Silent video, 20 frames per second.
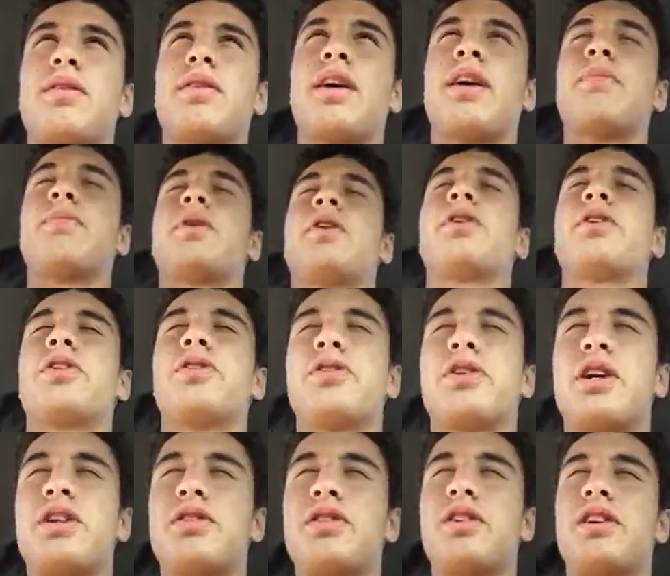they both
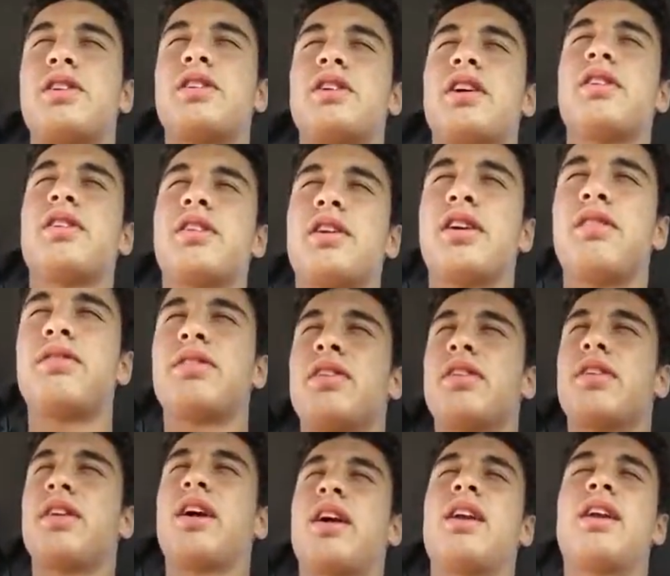treasured each other, even
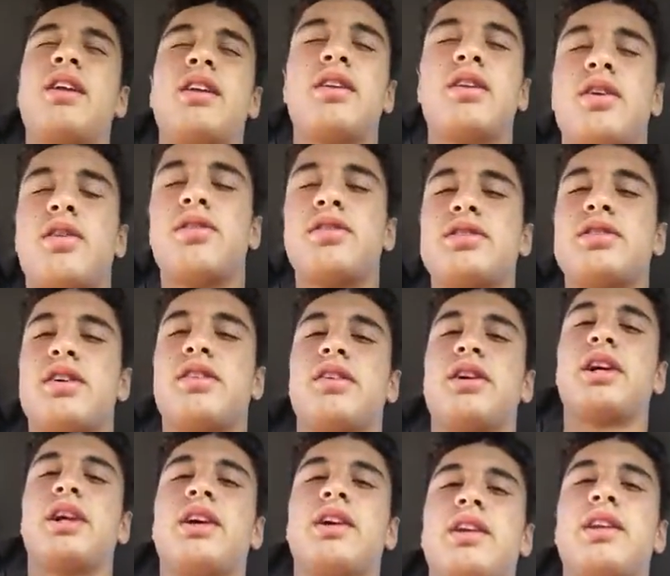though they didn't know each
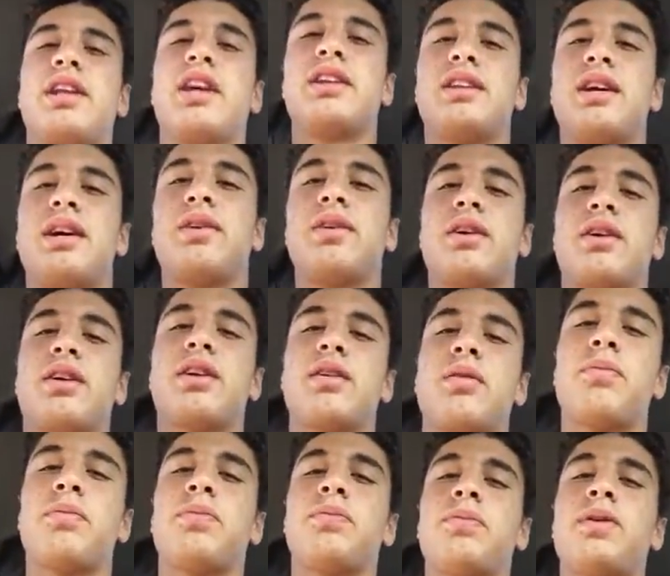other. That they
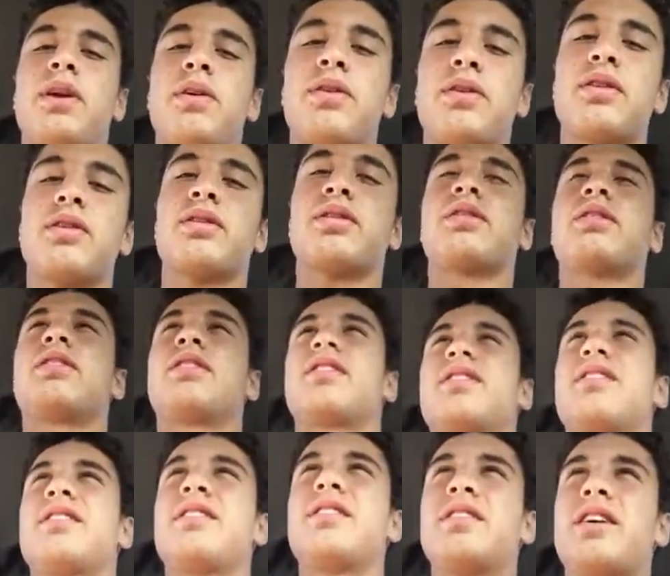were
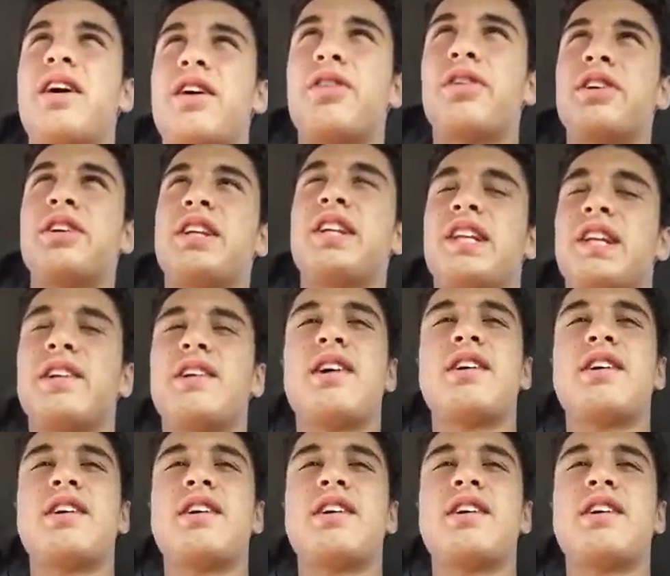not only did they